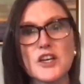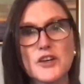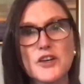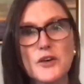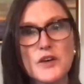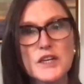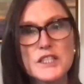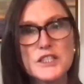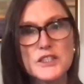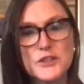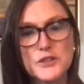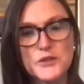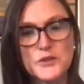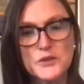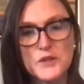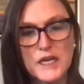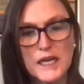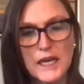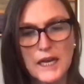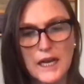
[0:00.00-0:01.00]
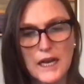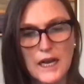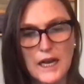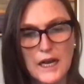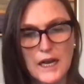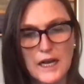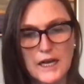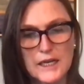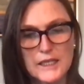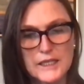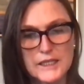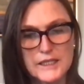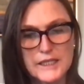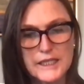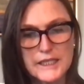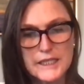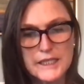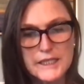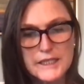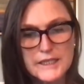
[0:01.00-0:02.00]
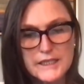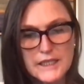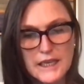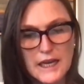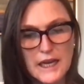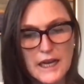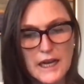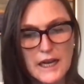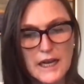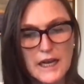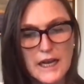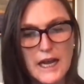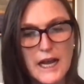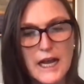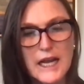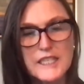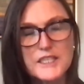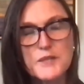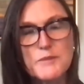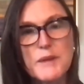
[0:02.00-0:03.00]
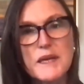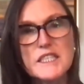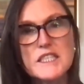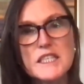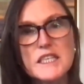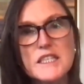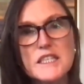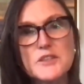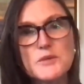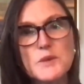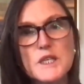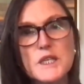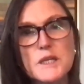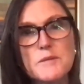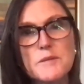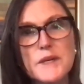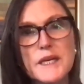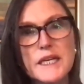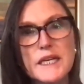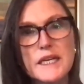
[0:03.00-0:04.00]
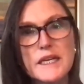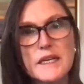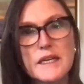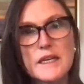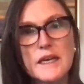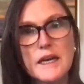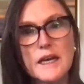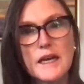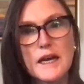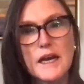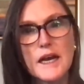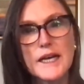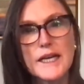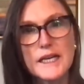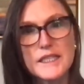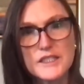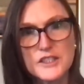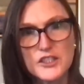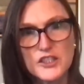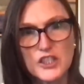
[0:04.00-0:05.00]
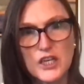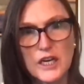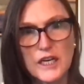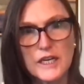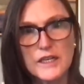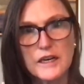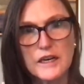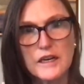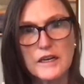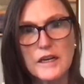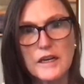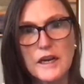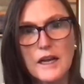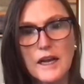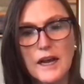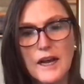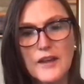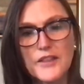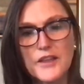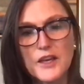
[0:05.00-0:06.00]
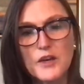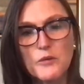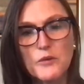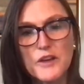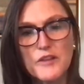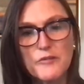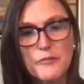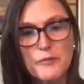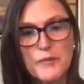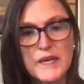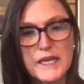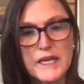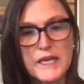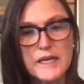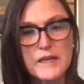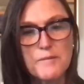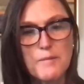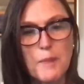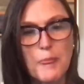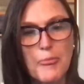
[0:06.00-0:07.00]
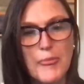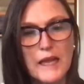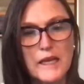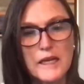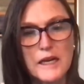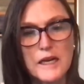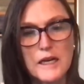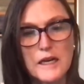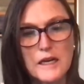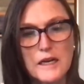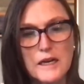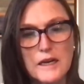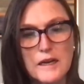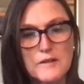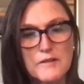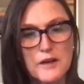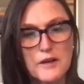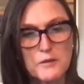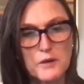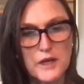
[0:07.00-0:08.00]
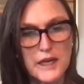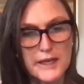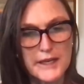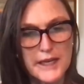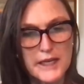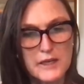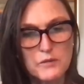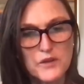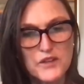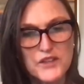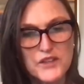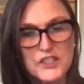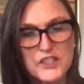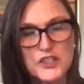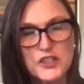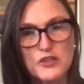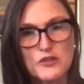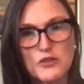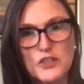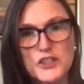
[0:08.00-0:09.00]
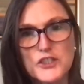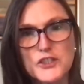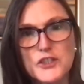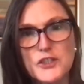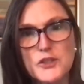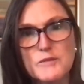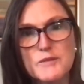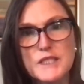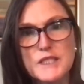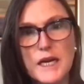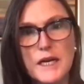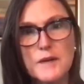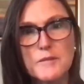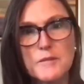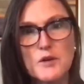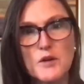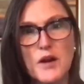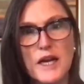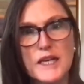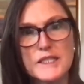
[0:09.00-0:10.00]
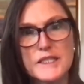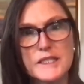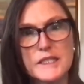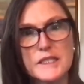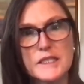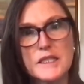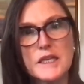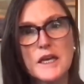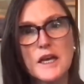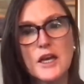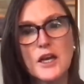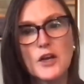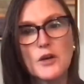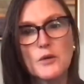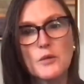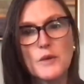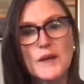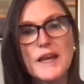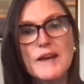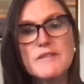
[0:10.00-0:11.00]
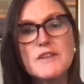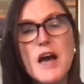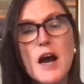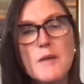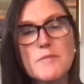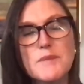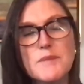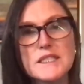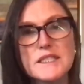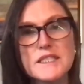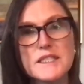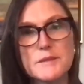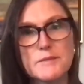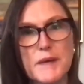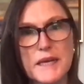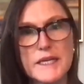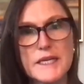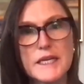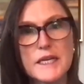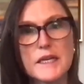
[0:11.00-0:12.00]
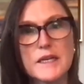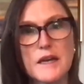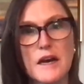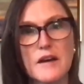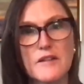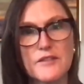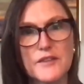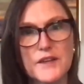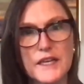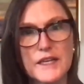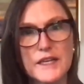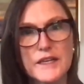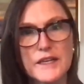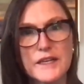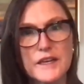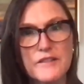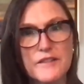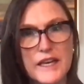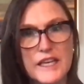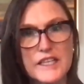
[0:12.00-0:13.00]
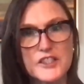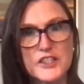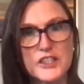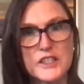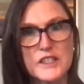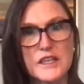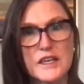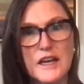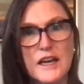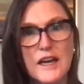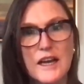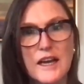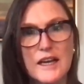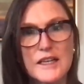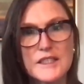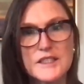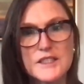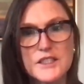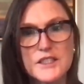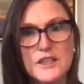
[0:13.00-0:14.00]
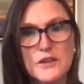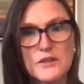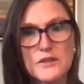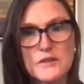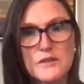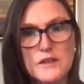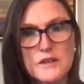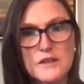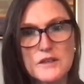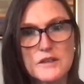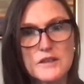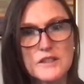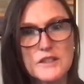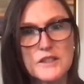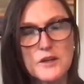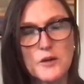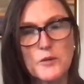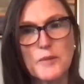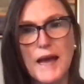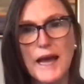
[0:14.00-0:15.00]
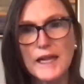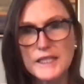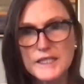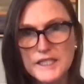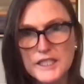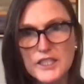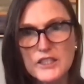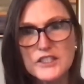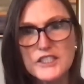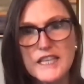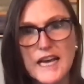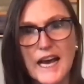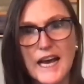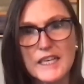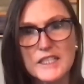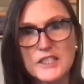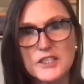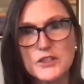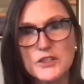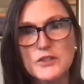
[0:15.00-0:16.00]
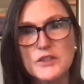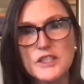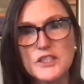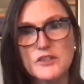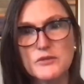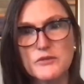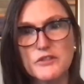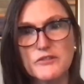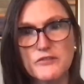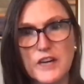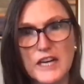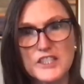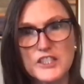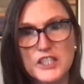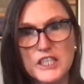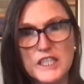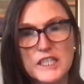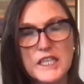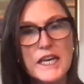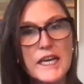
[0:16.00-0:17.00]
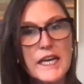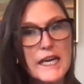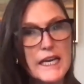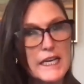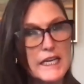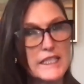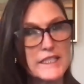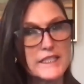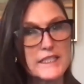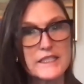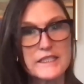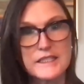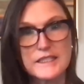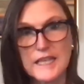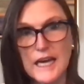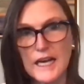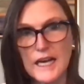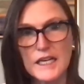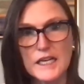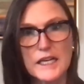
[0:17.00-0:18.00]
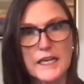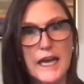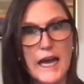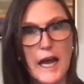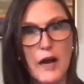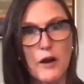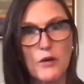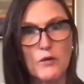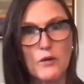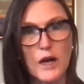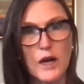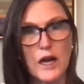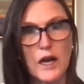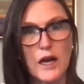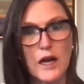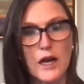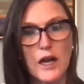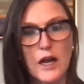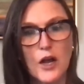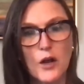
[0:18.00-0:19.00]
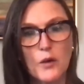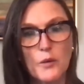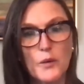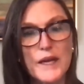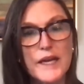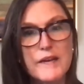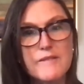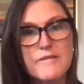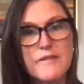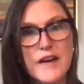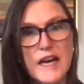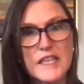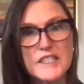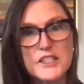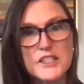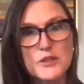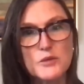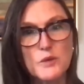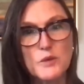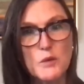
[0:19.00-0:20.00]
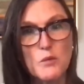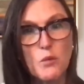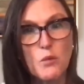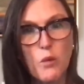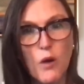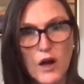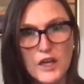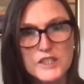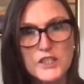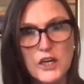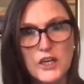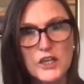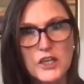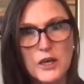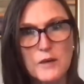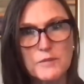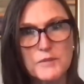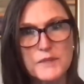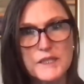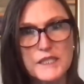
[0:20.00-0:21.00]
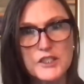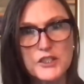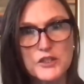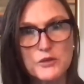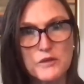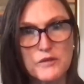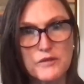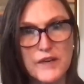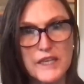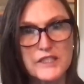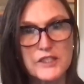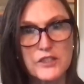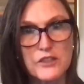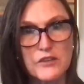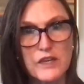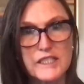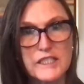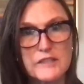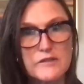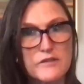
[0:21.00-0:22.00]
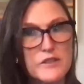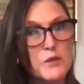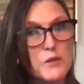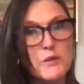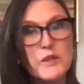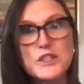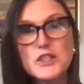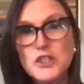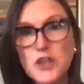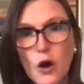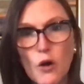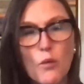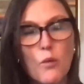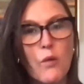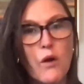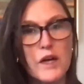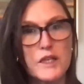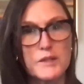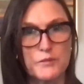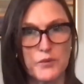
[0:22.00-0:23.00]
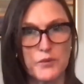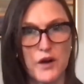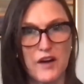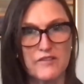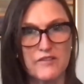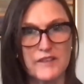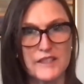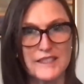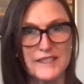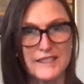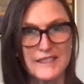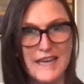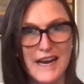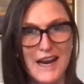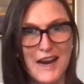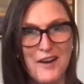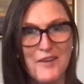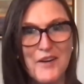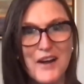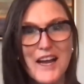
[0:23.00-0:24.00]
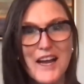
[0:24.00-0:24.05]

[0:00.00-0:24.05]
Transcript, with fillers: going to need, especially as we're competing against China. I think we've been, again, with this short-term time horizon, we have not been spending enough in innovation. And so, you know, Palantir's attitude is refreshing. It's exactly how we invest. We want our companies to invest aggressively. We don't want profits now.